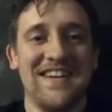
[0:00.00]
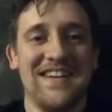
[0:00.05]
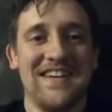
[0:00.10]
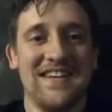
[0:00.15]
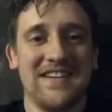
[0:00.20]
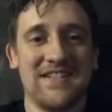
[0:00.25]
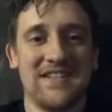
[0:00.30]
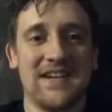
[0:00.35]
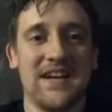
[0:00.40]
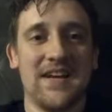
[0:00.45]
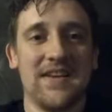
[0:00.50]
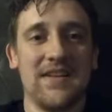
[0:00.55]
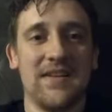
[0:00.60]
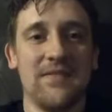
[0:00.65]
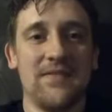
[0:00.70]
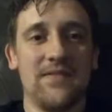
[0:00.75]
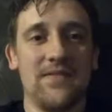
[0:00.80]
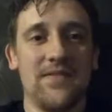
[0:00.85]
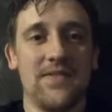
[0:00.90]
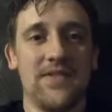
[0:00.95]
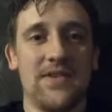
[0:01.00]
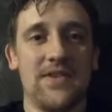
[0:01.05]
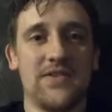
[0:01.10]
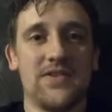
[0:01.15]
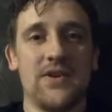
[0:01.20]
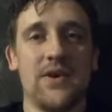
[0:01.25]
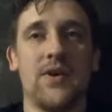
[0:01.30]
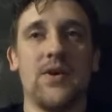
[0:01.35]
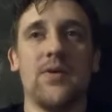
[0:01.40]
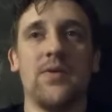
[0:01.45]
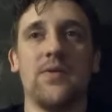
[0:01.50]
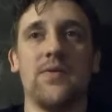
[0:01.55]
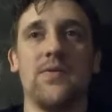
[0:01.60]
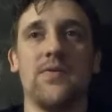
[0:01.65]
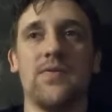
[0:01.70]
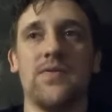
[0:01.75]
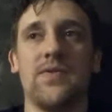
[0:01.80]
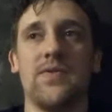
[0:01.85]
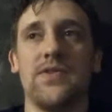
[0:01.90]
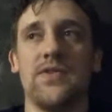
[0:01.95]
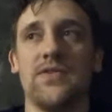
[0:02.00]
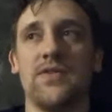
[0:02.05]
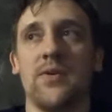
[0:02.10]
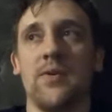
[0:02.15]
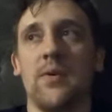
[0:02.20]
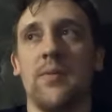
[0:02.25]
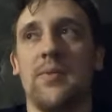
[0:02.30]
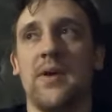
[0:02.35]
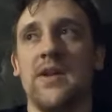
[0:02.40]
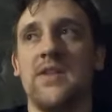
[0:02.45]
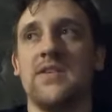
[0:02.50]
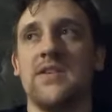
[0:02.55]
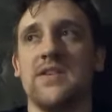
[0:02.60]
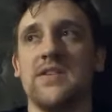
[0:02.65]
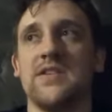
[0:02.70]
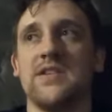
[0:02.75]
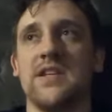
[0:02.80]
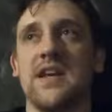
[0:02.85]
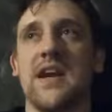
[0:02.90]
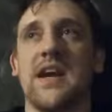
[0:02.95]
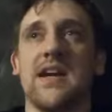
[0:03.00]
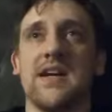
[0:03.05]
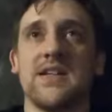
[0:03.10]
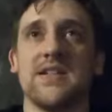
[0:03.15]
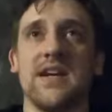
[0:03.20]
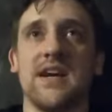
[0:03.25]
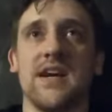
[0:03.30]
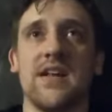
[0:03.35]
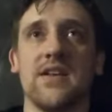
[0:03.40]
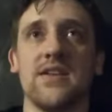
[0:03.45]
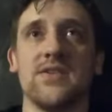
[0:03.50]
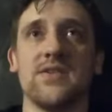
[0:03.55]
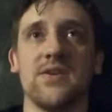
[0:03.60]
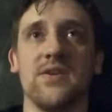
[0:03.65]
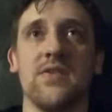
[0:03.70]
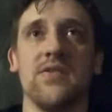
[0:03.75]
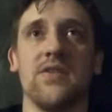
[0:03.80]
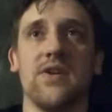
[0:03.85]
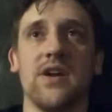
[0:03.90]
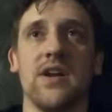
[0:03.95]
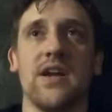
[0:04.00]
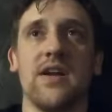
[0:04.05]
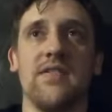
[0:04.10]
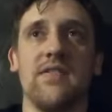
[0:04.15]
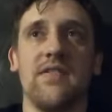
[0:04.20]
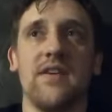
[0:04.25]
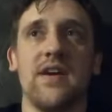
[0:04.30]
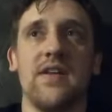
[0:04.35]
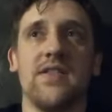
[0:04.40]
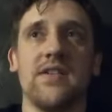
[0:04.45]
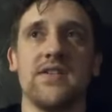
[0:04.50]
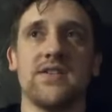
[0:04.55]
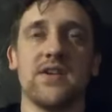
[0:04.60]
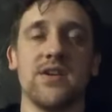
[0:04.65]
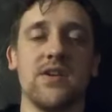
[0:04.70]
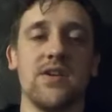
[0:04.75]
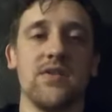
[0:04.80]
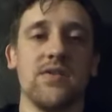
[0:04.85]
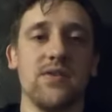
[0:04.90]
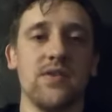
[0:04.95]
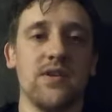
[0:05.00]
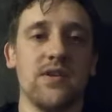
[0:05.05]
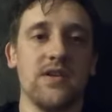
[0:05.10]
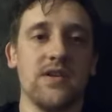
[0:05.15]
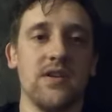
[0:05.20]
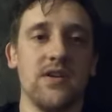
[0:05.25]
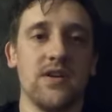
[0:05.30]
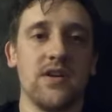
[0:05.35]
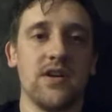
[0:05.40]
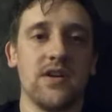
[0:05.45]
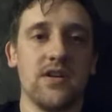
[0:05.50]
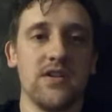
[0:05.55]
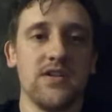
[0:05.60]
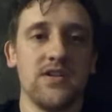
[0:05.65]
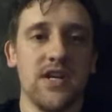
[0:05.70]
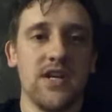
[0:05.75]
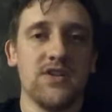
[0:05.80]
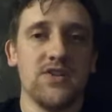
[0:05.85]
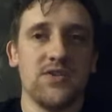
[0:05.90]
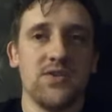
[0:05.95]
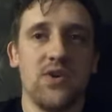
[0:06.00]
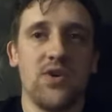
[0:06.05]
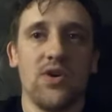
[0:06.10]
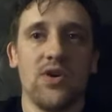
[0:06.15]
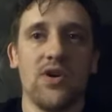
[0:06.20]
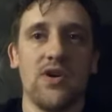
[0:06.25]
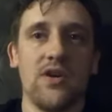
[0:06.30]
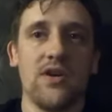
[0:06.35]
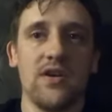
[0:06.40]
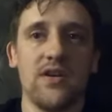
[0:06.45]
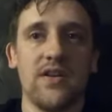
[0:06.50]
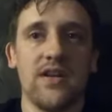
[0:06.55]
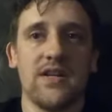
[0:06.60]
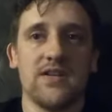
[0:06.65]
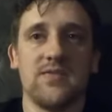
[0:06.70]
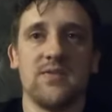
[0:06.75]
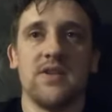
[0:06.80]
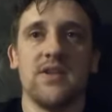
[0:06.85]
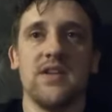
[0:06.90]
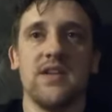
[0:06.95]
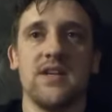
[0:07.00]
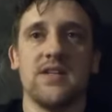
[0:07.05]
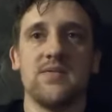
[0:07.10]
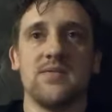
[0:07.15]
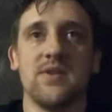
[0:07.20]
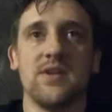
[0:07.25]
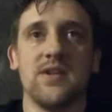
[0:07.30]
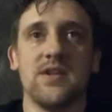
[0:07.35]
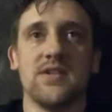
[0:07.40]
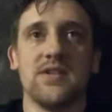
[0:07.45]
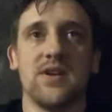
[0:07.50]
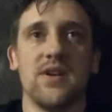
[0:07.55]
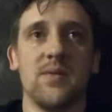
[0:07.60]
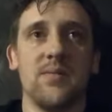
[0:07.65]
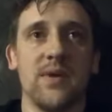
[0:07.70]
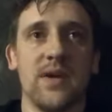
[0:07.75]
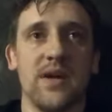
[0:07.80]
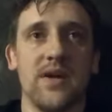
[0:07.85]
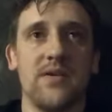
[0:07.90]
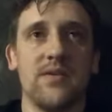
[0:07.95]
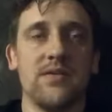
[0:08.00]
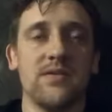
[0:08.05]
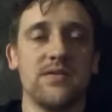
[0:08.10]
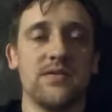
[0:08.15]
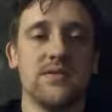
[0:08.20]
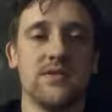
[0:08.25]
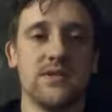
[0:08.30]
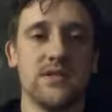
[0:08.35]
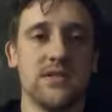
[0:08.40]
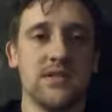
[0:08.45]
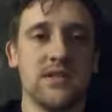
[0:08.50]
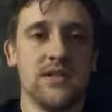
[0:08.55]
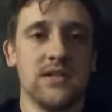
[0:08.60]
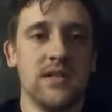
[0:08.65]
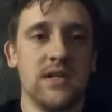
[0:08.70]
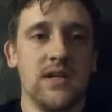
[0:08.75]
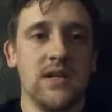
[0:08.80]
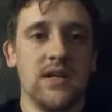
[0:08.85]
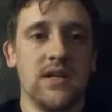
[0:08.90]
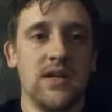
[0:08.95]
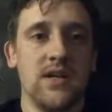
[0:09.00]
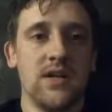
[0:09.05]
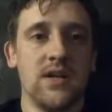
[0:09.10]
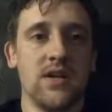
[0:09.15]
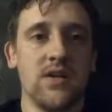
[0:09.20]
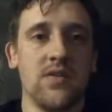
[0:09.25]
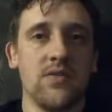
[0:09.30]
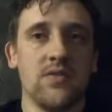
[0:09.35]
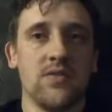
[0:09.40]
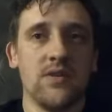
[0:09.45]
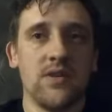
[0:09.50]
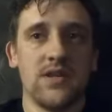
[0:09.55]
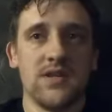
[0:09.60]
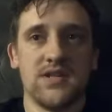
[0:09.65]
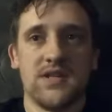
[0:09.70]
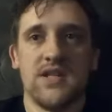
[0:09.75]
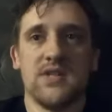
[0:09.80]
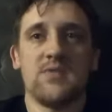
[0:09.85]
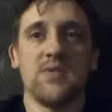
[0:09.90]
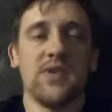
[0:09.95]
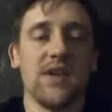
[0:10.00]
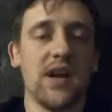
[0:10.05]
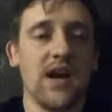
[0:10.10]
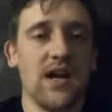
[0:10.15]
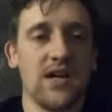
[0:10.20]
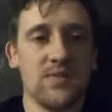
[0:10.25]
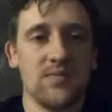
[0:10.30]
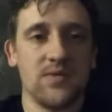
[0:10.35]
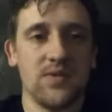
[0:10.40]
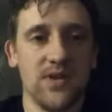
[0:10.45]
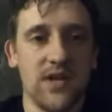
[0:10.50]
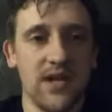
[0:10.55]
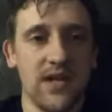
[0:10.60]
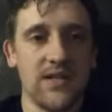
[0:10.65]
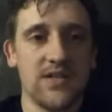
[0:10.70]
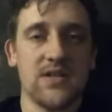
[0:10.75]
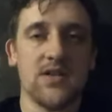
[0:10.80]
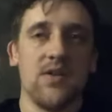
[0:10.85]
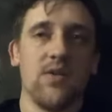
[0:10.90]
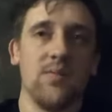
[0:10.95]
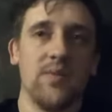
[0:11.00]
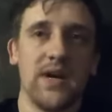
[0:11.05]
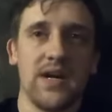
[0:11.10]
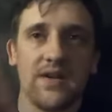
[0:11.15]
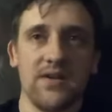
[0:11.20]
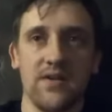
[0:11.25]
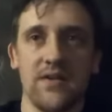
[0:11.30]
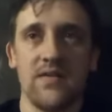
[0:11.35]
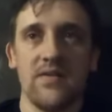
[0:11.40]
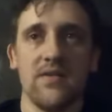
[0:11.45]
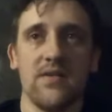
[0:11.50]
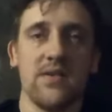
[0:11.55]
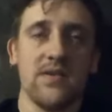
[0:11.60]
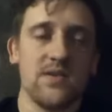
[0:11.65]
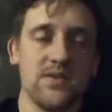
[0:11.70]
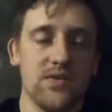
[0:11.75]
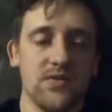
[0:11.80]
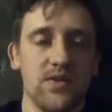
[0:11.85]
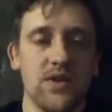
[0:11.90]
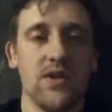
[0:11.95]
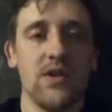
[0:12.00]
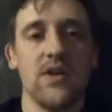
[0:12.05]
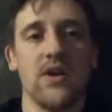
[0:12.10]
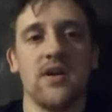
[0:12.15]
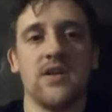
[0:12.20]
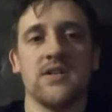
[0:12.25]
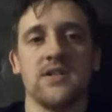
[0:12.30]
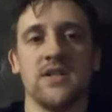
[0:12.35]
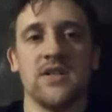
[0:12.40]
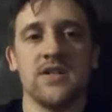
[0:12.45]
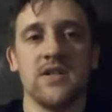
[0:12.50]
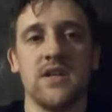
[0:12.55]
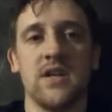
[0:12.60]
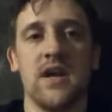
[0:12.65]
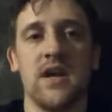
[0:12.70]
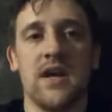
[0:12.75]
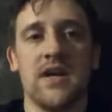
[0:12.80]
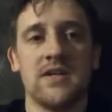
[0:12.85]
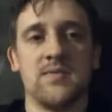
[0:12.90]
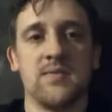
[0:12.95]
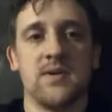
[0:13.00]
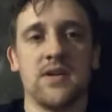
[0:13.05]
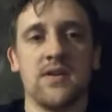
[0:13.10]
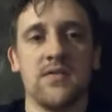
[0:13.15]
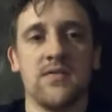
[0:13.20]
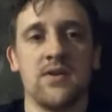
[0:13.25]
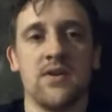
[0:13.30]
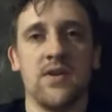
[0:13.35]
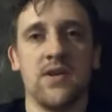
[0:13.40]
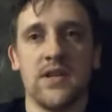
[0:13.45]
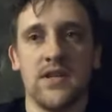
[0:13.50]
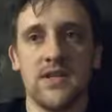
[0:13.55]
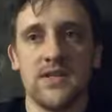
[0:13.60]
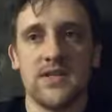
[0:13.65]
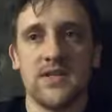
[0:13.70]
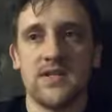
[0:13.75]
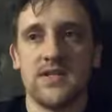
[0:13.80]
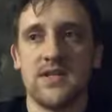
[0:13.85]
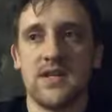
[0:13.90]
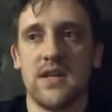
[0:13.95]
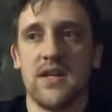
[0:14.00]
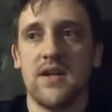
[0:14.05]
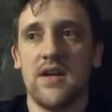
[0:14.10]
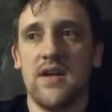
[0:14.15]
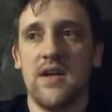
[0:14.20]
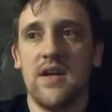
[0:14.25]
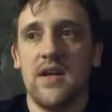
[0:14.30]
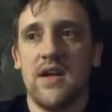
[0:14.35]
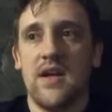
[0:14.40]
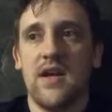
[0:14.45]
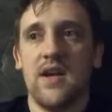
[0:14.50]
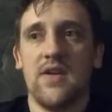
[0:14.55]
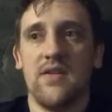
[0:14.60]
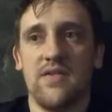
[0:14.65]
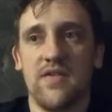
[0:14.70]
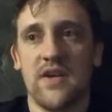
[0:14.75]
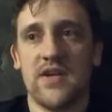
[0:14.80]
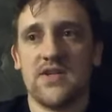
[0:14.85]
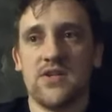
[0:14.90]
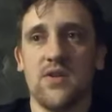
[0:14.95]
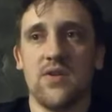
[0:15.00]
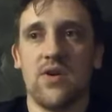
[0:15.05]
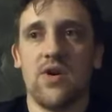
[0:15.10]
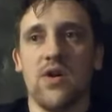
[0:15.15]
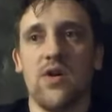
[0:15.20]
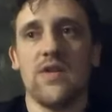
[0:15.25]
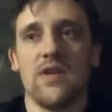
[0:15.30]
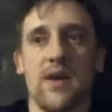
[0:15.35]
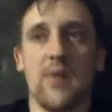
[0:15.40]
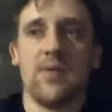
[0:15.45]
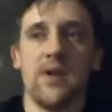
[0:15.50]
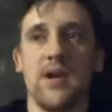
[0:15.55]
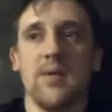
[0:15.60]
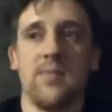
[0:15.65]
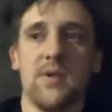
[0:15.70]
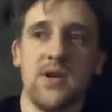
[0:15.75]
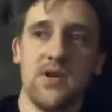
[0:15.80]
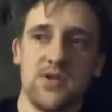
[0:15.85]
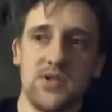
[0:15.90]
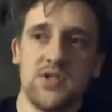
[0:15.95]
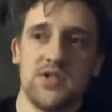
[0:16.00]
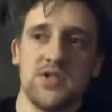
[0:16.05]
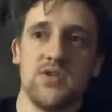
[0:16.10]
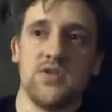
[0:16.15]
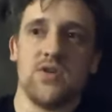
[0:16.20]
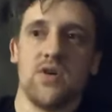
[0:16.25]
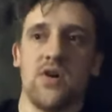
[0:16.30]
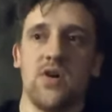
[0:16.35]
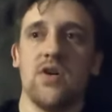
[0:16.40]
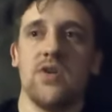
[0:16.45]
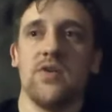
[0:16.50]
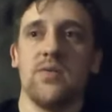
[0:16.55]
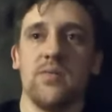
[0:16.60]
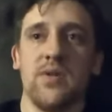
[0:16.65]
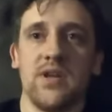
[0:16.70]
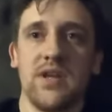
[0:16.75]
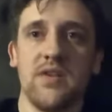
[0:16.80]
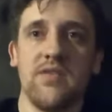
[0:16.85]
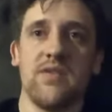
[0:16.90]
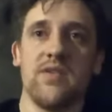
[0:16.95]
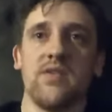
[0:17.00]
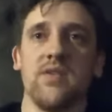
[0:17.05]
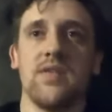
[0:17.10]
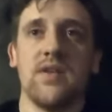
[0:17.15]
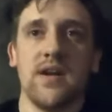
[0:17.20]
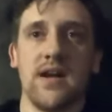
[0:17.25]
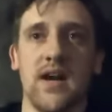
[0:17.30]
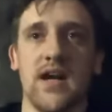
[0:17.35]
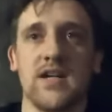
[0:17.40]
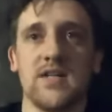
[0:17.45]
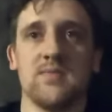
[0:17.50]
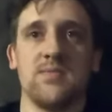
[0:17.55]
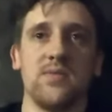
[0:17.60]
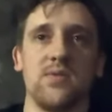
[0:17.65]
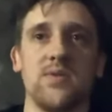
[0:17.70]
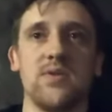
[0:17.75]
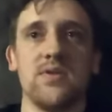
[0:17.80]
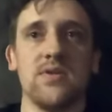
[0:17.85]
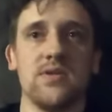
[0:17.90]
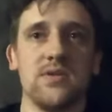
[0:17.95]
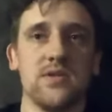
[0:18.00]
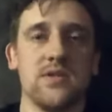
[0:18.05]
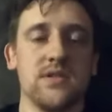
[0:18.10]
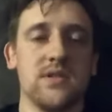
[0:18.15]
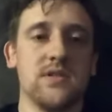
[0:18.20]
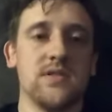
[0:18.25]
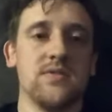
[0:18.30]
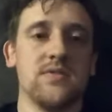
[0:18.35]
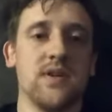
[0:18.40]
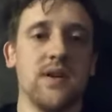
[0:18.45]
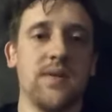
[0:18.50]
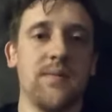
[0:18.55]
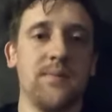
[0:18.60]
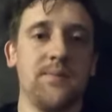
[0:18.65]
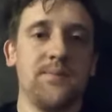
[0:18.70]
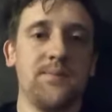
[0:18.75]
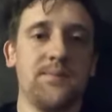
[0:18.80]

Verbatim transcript: Exactly. So, so repentance, yeah, exactly. So if you're gonna have faith, it's gonna you're gonna change your heart, and that's what that's what it's all about. You know, because that's what the gospel does. Going back to the soteriology aspect of all this is that it affects your heart in that way. It pierces your heart to believe unto the gospel, right?